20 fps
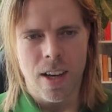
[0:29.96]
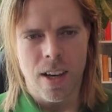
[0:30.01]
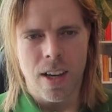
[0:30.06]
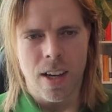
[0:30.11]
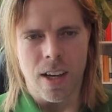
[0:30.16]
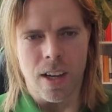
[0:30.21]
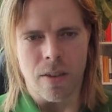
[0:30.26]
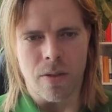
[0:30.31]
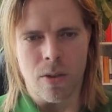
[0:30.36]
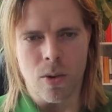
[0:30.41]

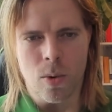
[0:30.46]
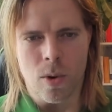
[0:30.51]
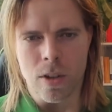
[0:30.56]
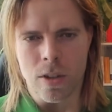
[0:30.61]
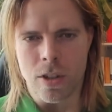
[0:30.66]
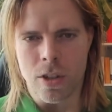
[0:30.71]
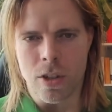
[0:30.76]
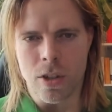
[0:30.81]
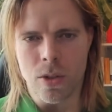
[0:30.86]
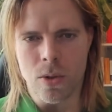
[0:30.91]
If you
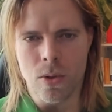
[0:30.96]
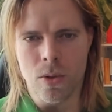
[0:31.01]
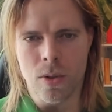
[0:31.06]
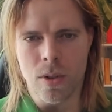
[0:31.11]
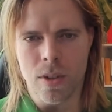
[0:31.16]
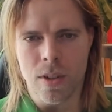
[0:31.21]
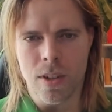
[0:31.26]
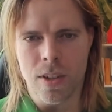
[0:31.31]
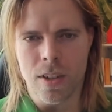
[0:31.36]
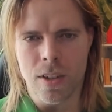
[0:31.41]
want
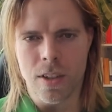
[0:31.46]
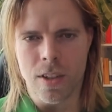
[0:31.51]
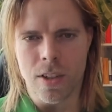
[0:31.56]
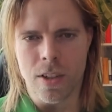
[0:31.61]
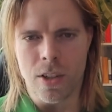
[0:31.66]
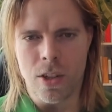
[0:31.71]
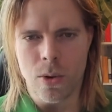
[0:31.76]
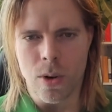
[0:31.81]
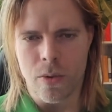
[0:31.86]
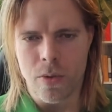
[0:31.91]
to
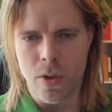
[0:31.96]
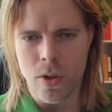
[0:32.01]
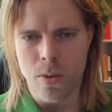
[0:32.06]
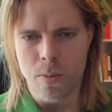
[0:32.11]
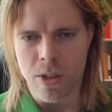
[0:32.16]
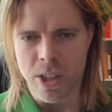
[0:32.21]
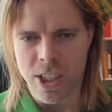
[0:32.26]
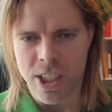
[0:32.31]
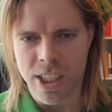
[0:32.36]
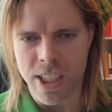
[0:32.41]
do a few
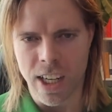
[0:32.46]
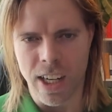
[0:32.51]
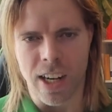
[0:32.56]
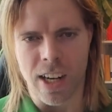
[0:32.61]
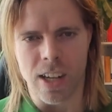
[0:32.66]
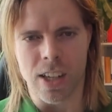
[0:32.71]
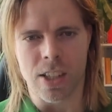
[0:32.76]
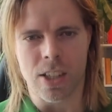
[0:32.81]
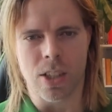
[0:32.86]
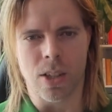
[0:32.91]
more
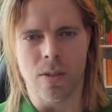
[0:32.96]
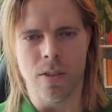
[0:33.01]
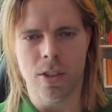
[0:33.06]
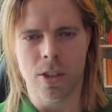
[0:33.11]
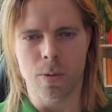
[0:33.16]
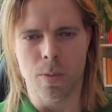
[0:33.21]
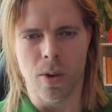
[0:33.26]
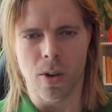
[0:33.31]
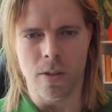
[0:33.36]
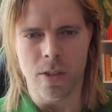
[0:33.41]
cycles of
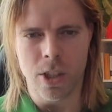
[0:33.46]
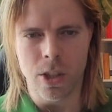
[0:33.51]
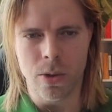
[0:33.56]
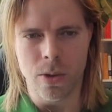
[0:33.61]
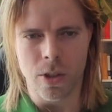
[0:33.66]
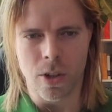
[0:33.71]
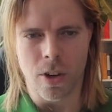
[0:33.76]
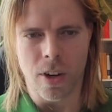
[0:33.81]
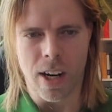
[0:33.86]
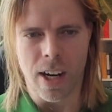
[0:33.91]
Smolov
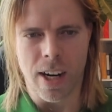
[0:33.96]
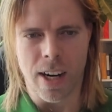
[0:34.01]
Junior,